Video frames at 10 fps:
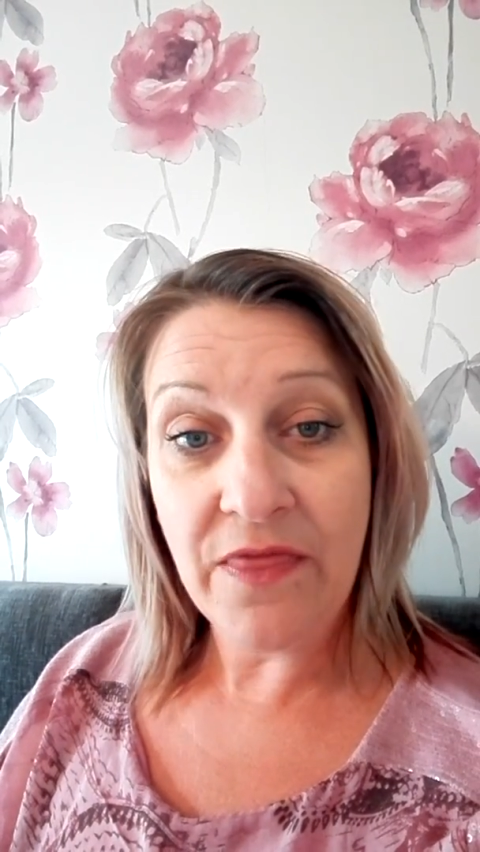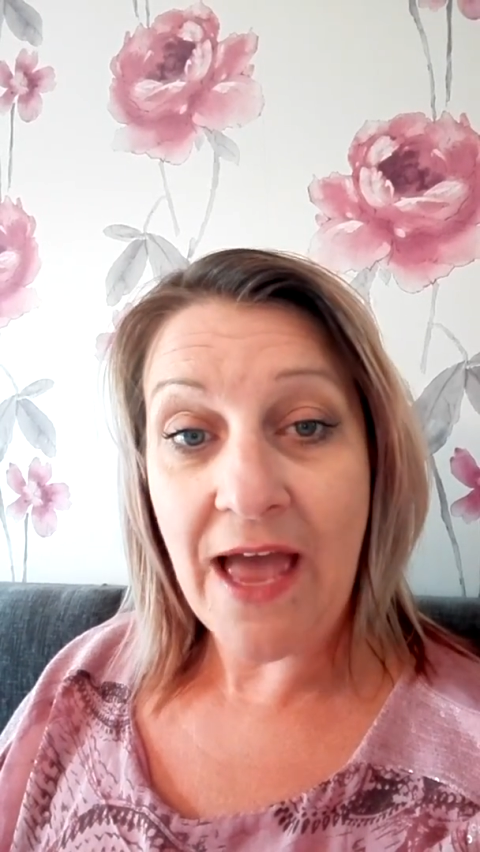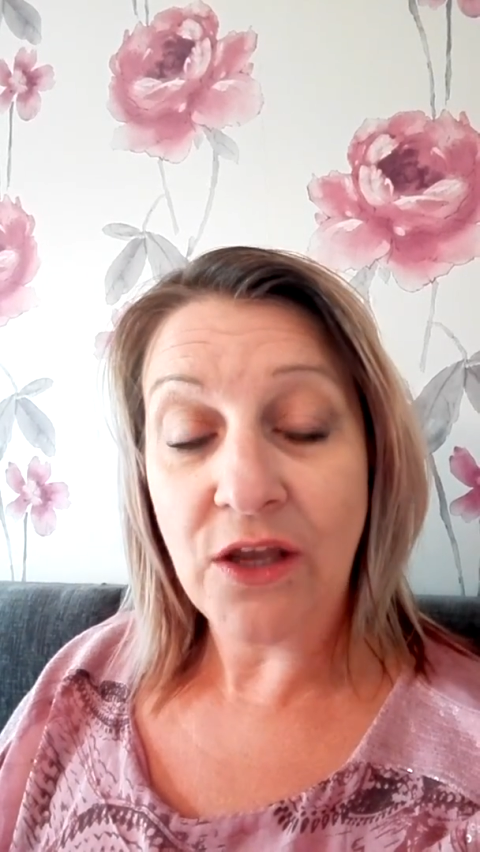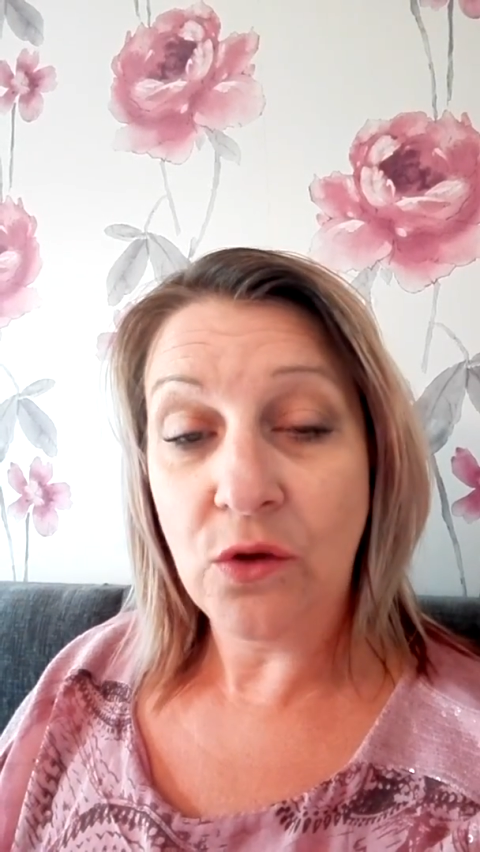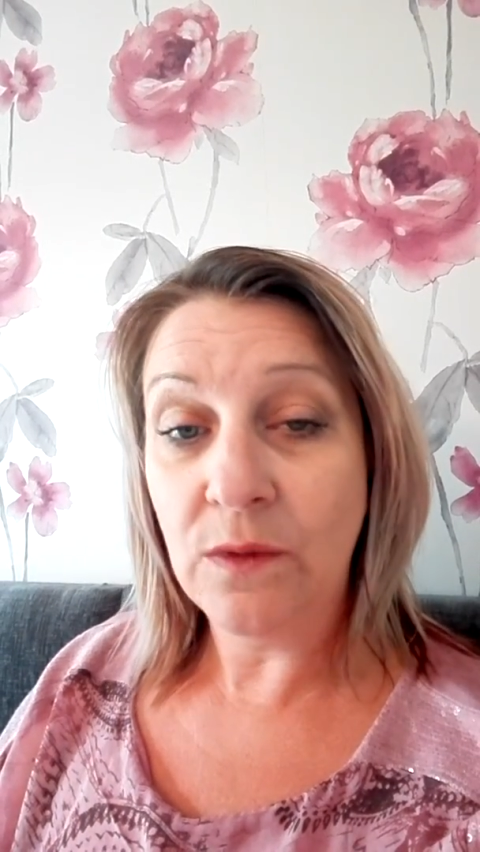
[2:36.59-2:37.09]

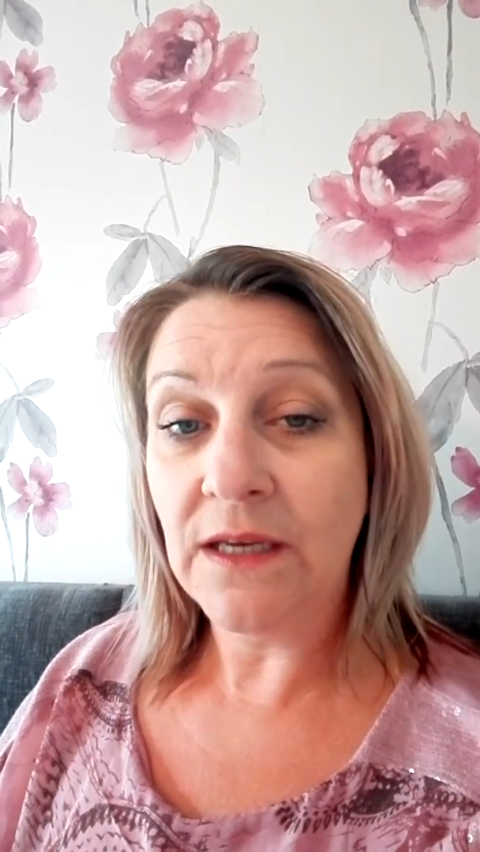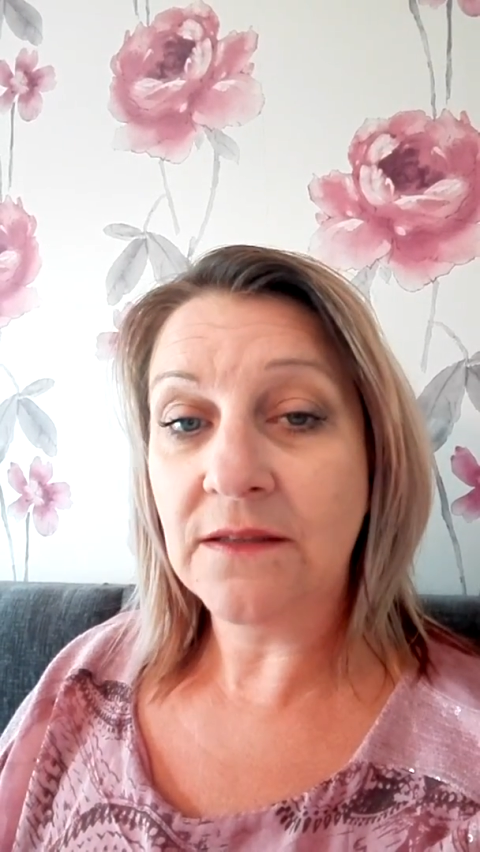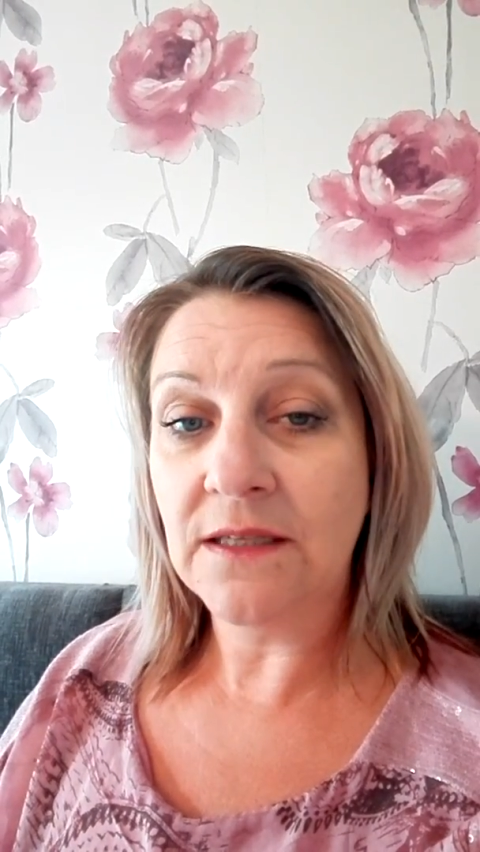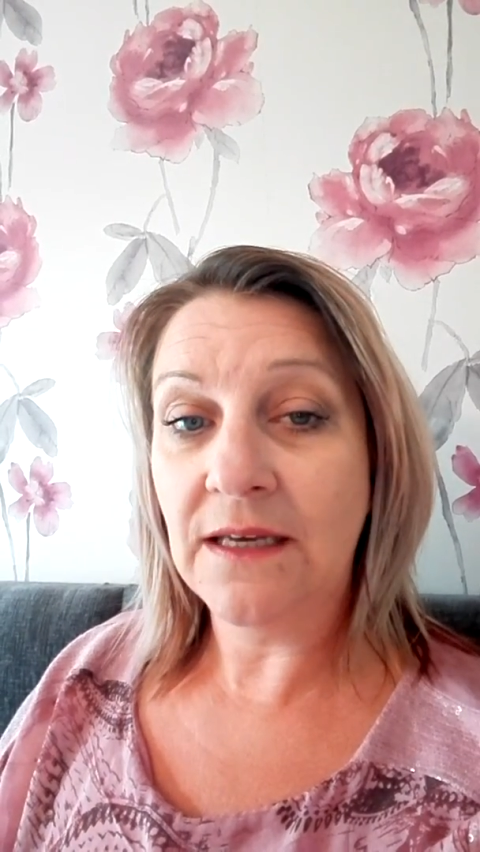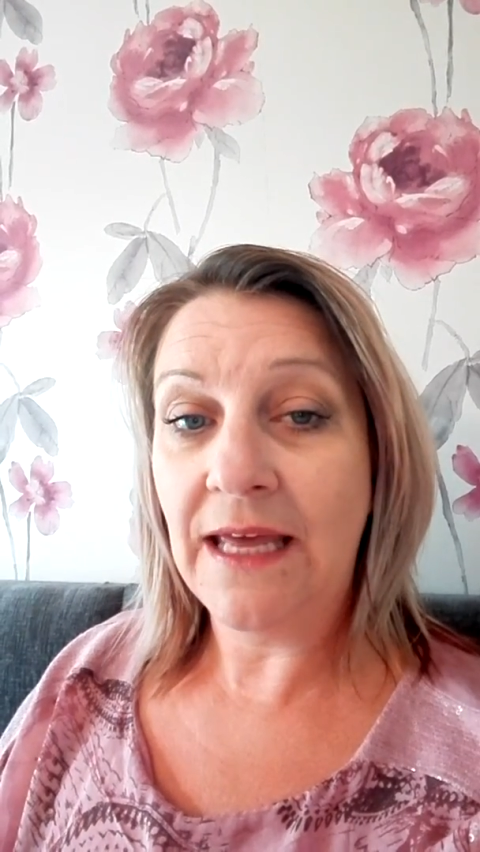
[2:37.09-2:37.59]
that you need
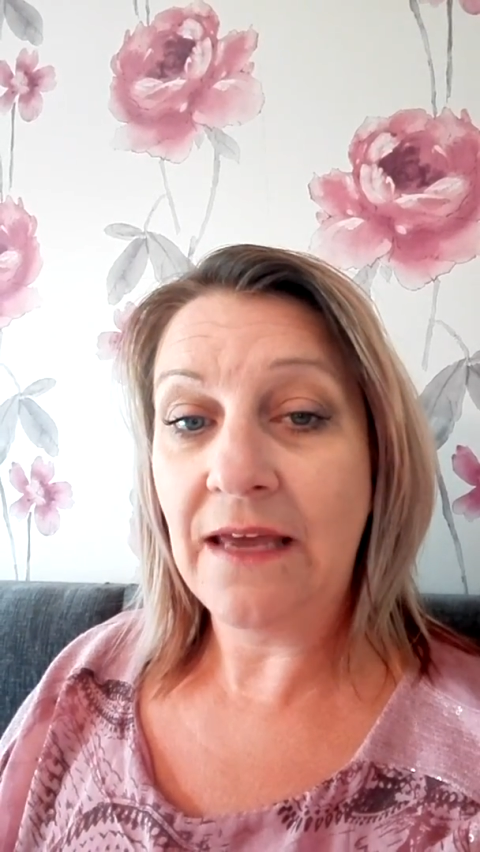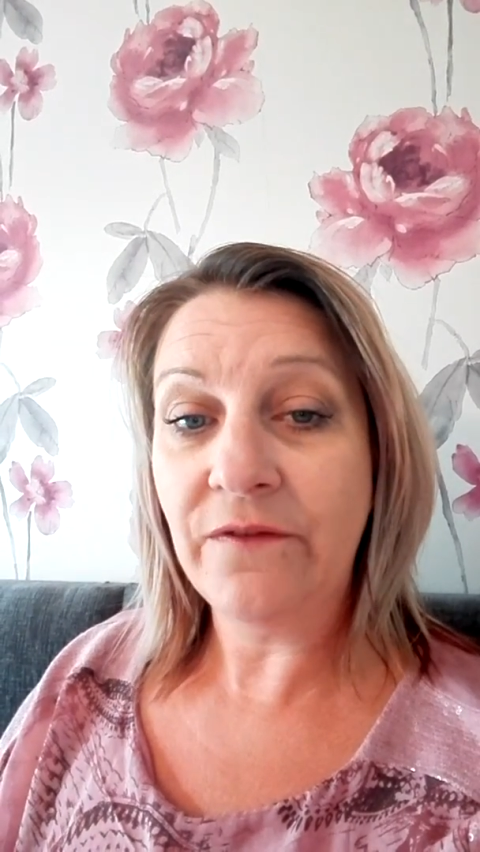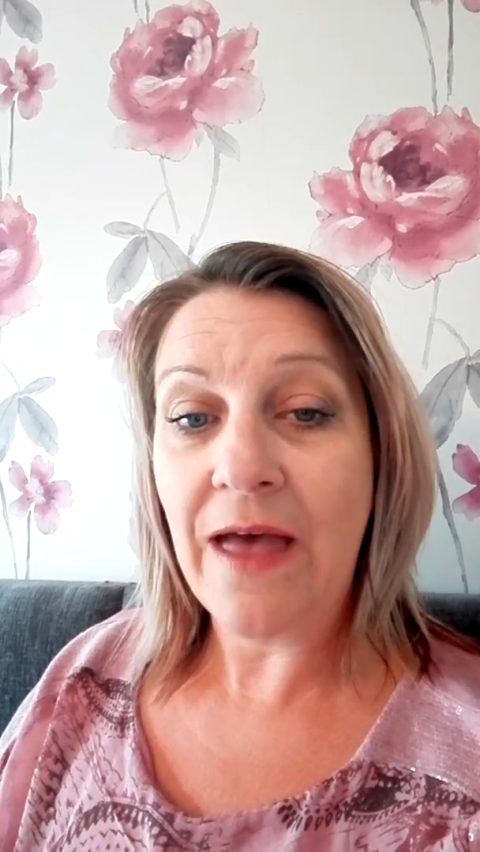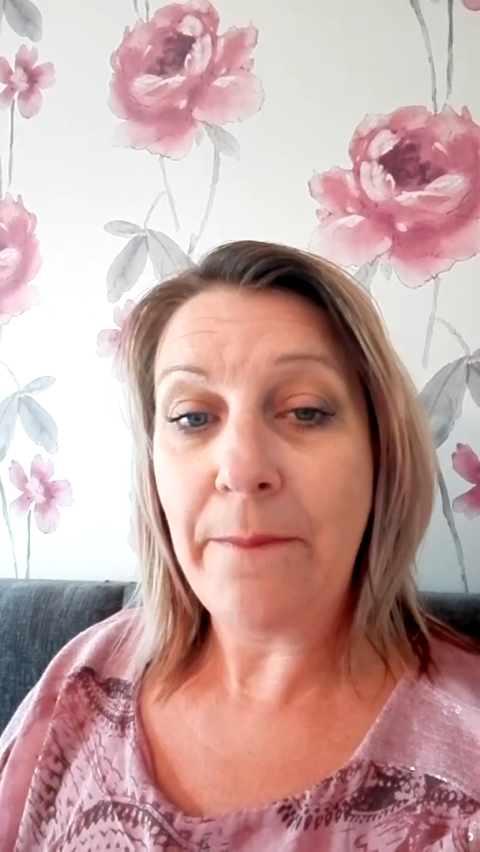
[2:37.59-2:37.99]
to live